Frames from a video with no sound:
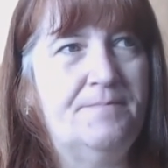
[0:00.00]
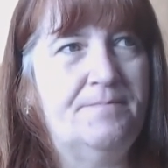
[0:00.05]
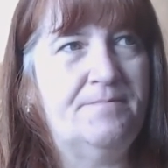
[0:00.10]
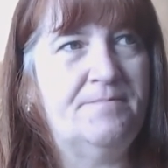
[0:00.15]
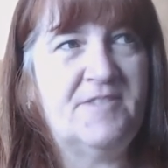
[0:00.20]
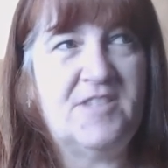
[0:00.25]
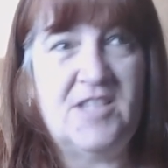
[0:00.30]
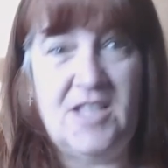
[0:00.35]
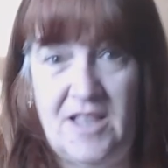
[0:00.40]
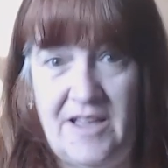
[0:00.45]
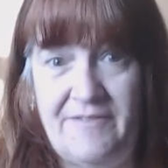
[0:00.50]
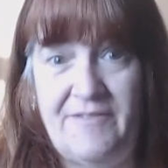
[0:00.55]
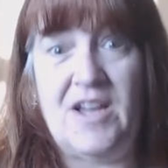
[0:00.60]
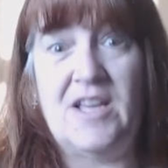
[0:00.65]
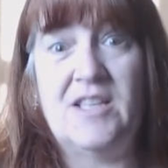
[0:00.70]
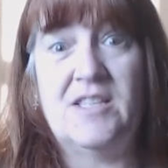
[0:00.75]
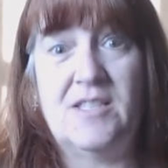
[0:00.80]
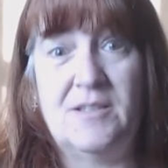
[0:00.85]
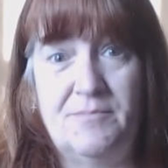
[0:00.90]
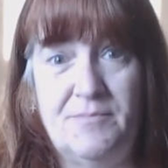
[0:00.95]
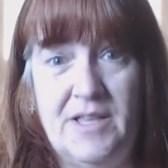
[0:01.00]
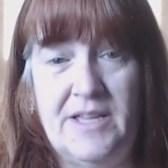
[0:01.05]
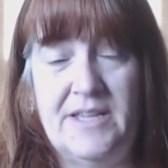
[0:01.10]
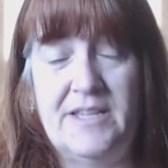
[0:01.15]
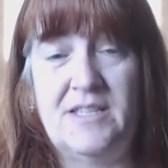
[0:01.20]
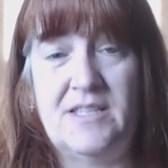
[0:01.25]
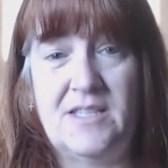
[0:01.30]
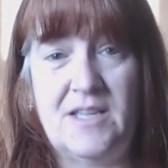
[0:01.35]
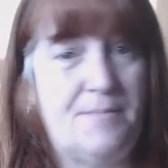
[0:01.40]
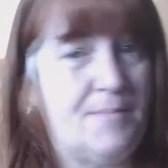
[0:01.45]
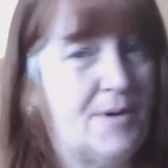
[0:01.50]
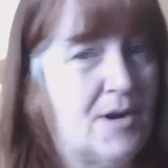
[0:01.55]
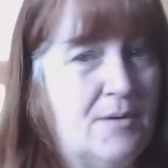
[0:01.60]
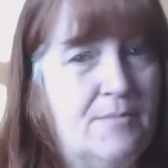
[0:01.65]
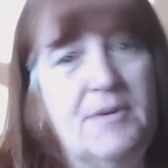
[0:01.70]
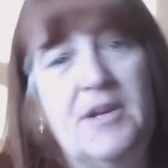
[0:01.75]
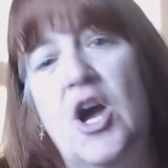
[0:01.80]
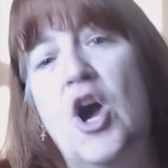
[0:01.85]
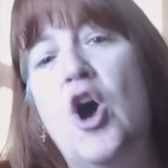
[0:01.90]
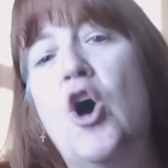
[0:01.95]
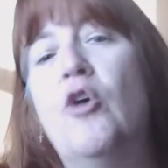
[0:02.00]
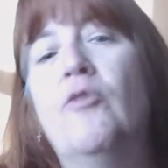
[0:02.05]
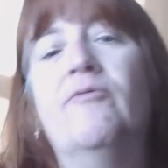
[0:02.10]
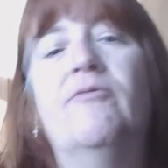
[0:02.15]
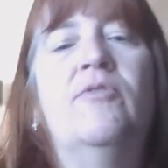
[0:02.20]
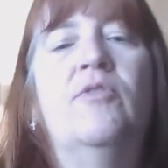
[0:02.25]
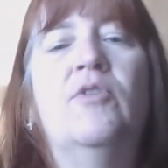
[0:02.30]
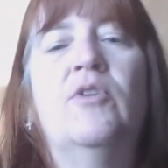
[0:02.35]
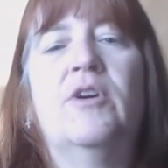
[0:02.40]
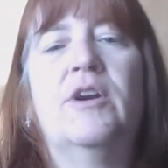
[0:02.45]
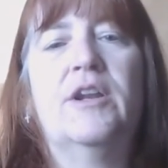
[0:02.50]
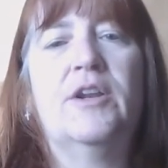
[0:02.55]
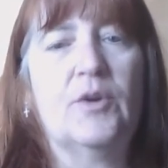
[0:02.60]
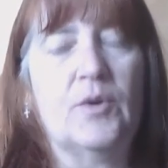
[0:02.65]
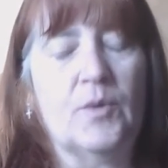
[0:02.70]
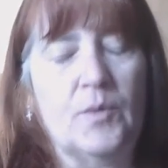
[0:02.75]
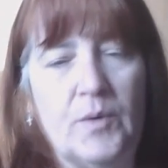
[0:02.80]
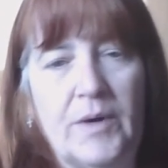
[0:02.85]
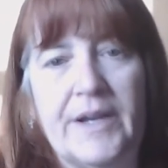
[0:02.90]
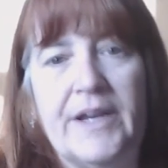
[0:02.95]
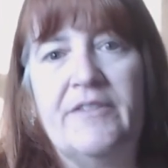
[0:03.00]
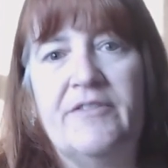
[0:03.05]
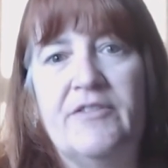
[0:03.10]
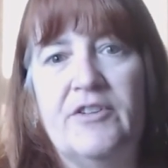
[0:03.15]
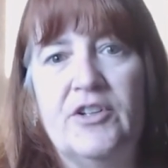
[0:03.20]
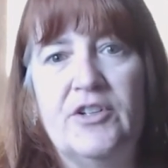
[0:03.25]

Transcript: till I find someplace, a permanent home for it or whatever.